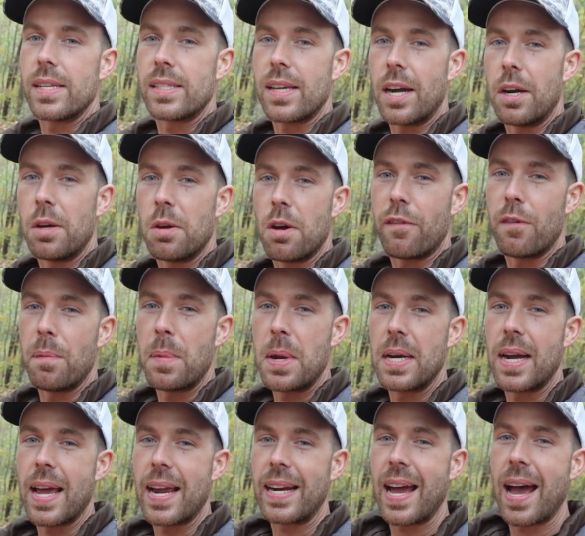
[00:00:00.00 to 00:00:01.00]
is gonna do it for me
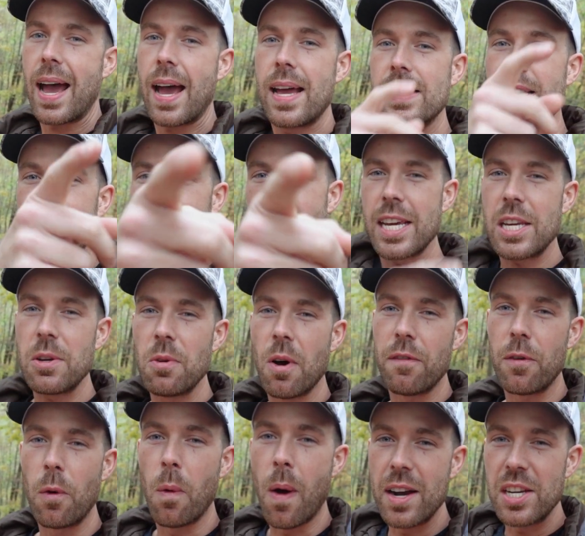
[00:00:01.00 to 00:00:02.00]
today, guys. Thank you all
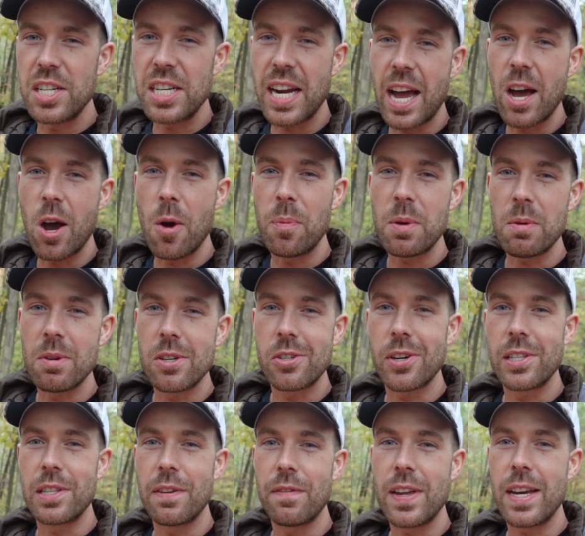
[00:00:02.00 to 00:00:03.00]
for watching. I hope you
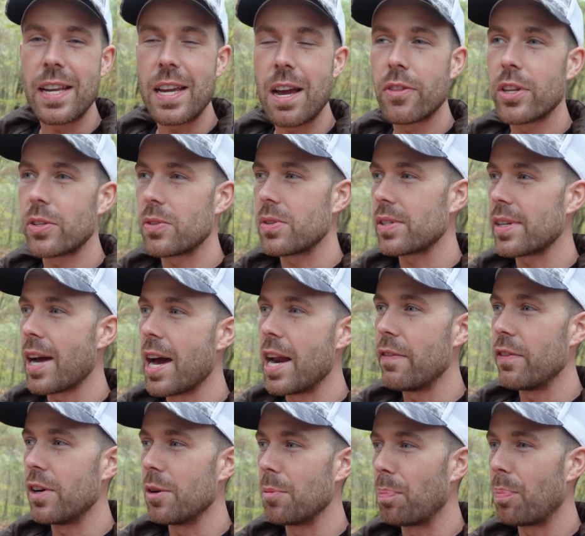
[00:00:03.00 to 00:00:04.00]
enjoyed the video. This was kind
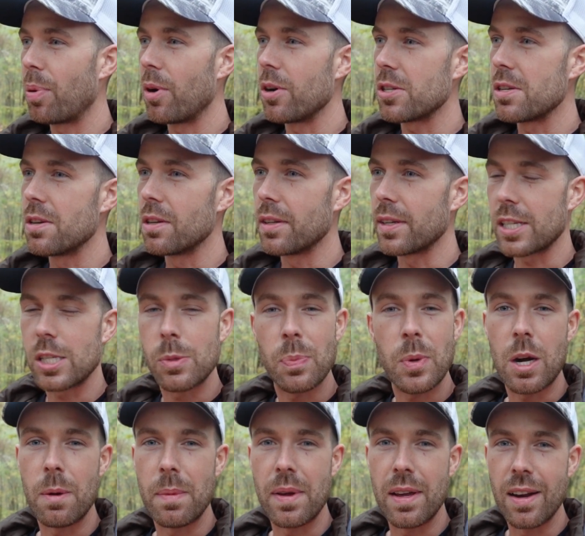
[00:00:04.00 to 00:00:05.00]
of a personal
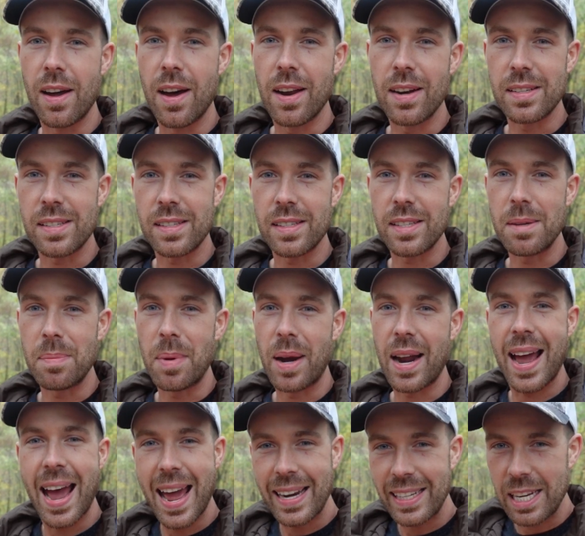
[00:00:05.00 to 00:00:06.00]
experiment, honestly, but
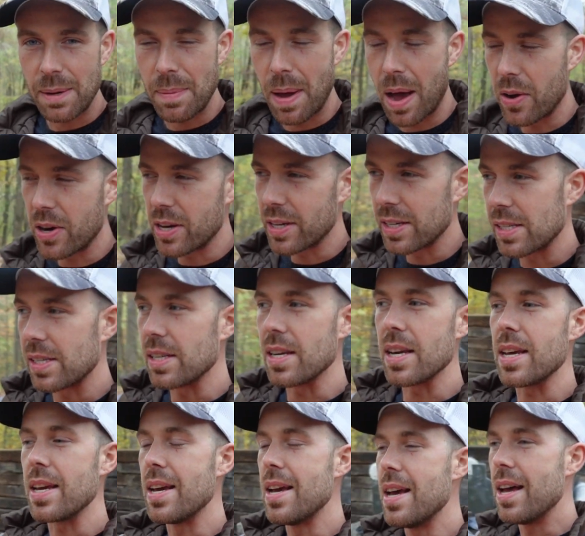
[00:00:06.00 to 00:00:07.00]
I had to come out here and
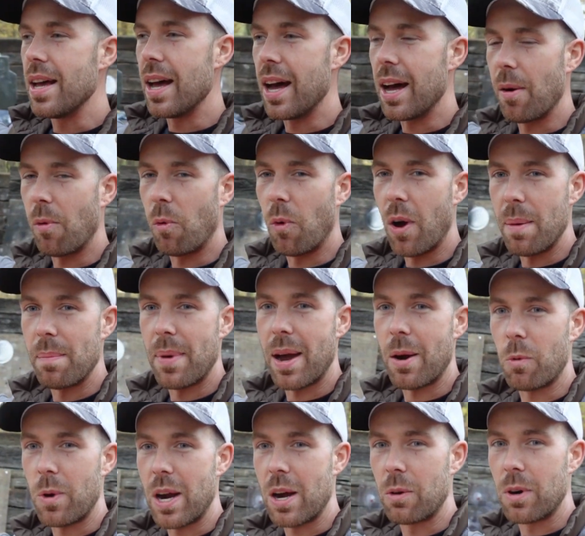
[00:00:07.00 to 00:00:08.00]
see uh, what my
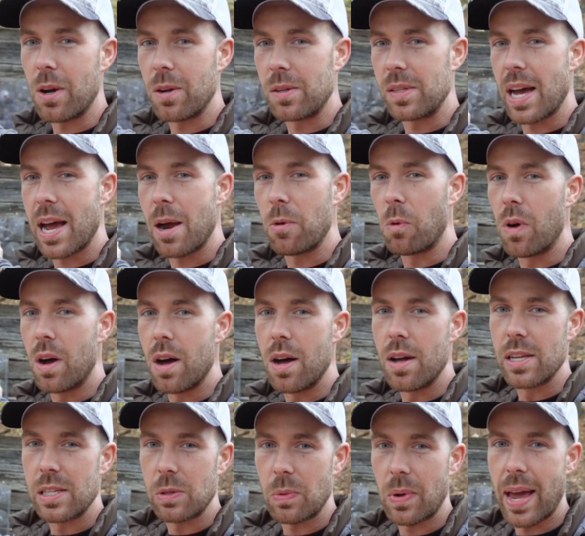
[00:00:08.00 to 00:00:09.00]
railroad tie
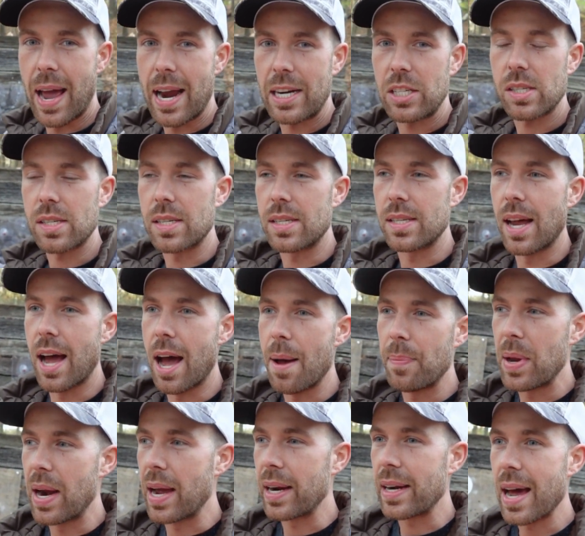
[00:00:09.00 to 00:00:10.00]
walls would actually
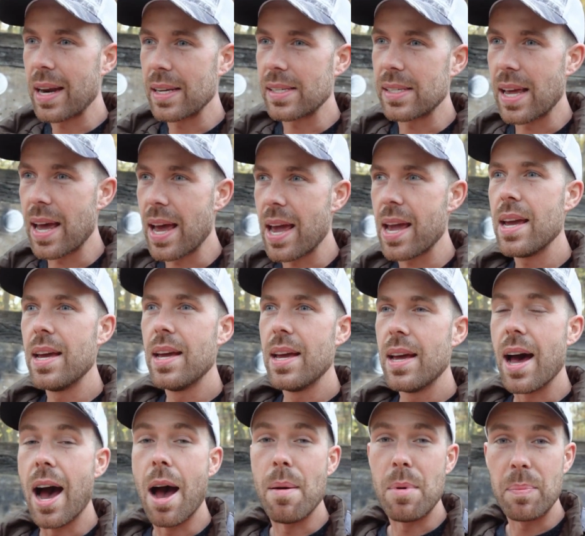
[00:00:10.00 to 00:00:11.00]
stop, and I gotta say,
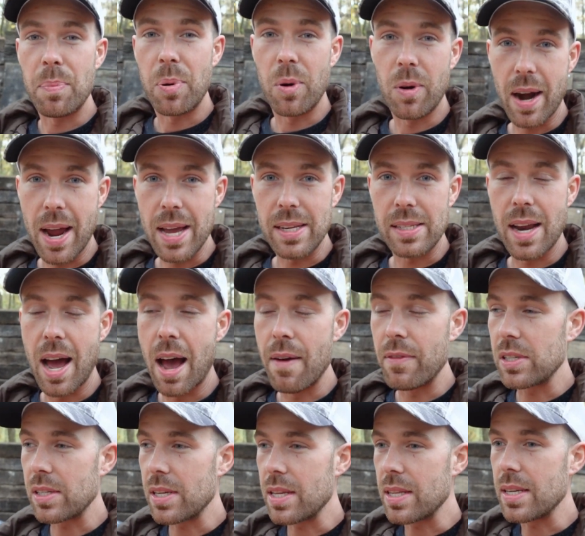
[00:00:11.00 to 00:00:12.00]
I'm impressed.
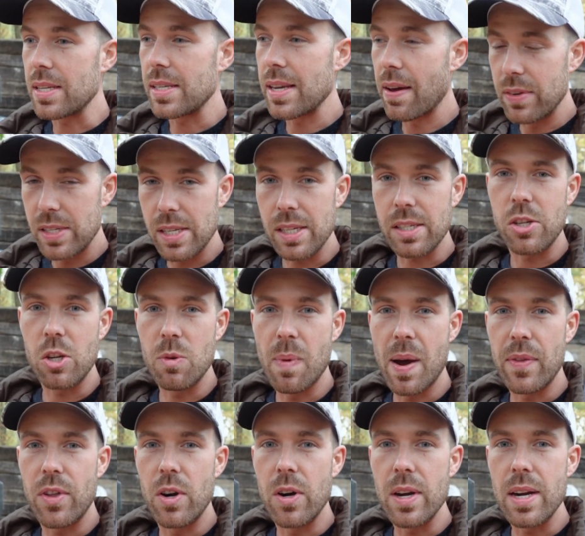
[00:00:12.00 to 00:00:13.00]
Obviously, the 762
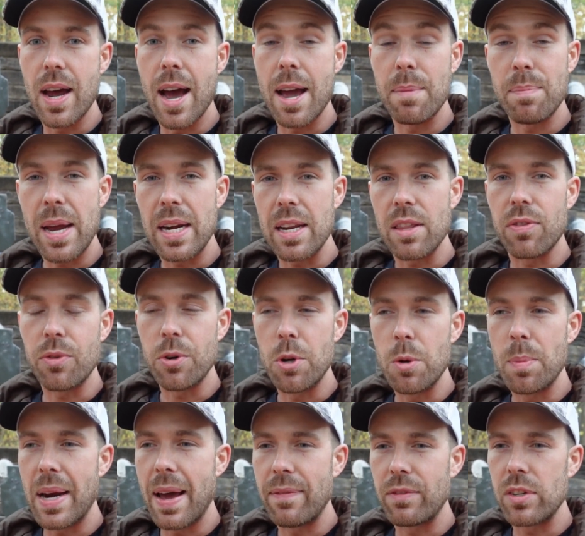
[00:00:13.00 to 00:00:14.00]
by 39 made it
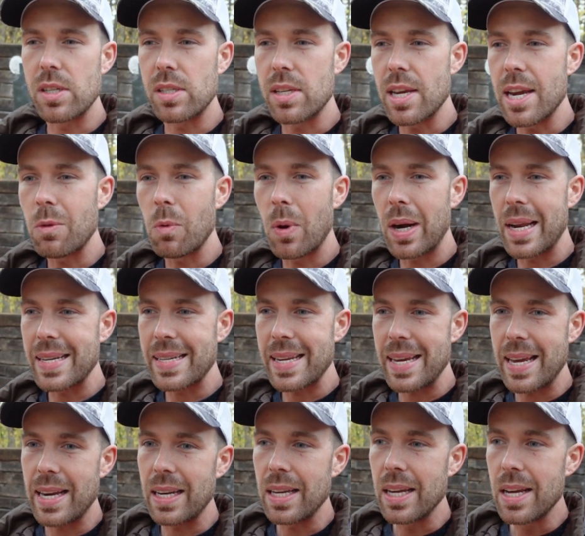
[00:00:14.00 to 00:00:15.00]
through, but after seeing what it
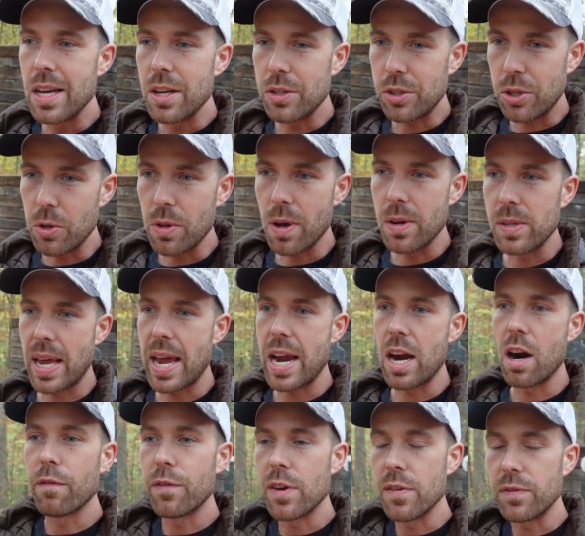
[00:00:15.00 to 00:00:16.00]
did to those
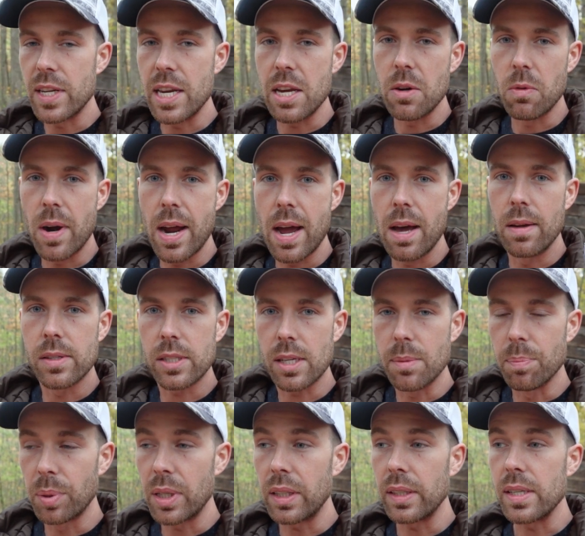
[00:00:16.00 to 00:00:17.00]
AR-15 rounds,
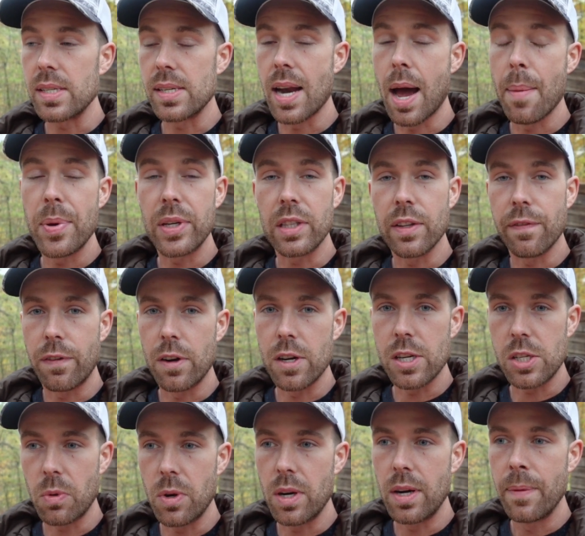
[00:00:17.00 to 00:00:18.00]
completely stopping the
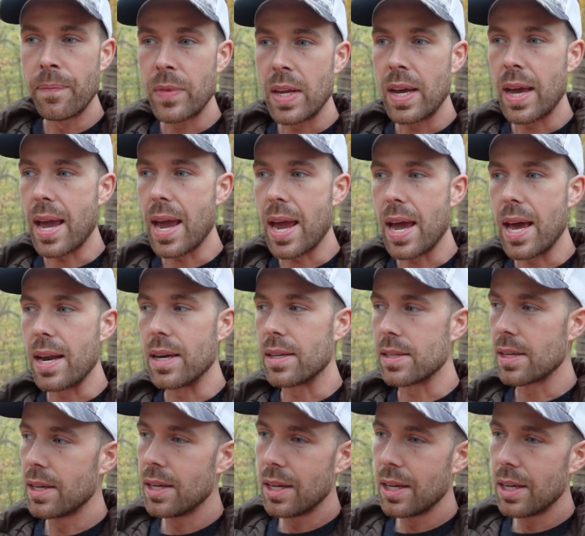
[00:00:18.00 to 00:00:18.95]
first one, and